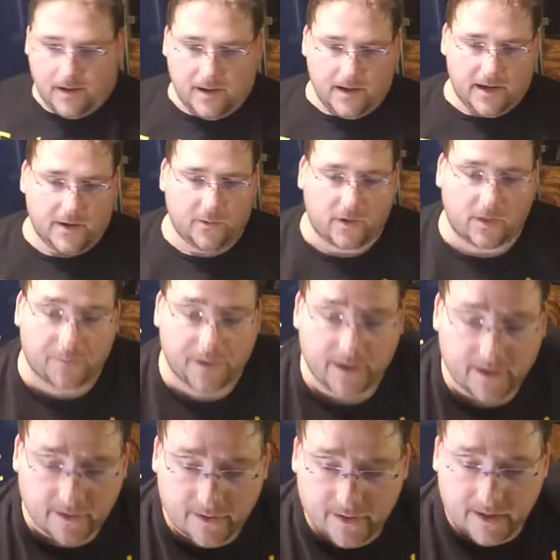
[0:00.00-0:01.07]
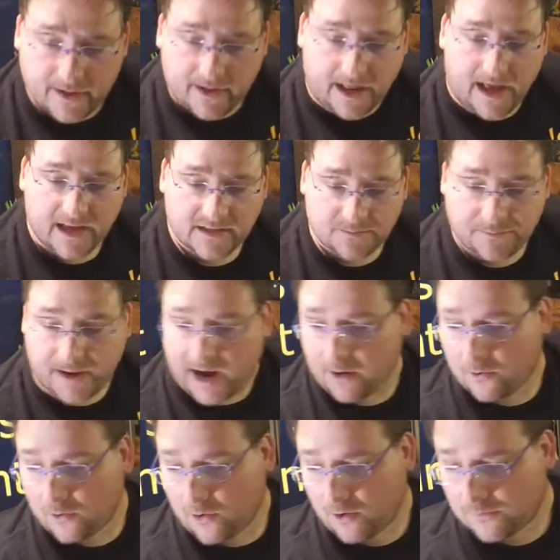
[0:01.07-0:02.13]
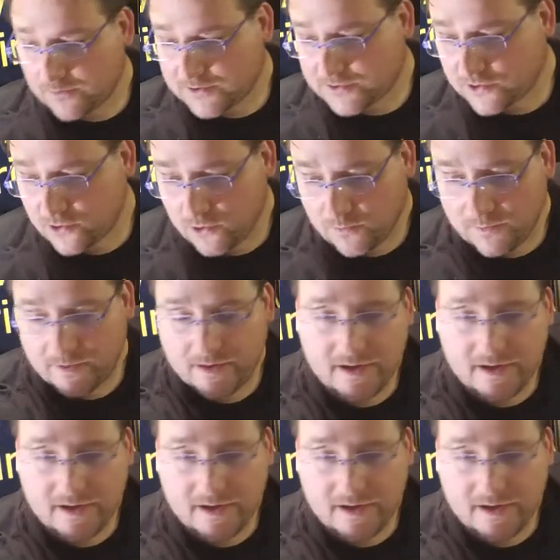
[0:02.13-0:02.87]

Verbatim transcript: it would appear it has power off resume.